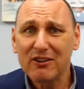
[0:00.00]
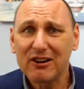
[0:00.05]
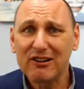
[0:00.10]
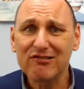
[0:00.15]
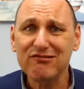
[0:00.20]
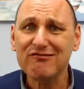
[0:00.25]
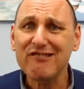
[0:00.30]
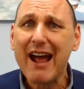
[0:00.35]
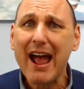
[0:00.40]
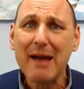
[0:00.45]

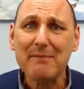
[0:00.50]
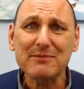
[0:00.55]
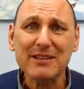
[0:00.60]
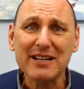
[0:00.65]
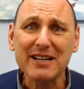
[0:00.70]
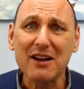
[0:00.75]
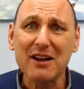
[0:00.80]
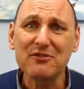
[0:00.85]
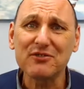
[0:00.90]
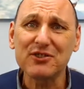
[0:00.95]
Crammed
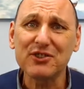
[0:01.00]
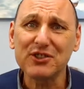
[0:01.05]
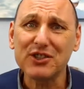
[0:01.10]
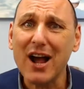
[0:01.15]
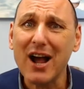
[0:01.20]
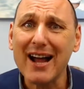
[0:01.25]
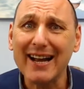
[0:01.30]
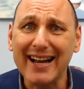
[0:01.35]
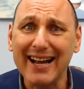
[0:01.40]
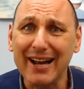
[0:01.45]
in those
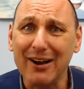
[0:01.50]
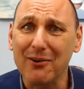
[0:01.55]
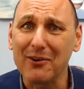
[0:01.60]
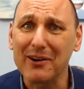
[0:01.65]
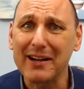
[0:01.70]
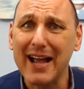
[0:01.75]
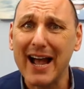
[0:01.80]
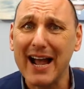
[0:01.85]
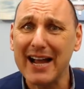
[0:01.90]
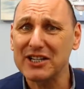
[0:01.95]
tiny little
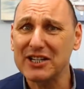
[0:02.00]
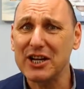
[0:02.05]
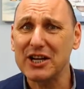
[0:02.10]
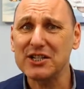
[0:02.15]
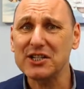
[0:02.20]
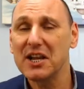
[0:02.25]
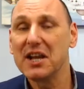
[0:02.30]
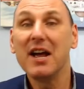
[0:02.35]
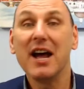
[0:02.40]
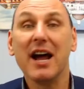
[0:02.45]

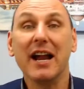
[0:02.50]
cages.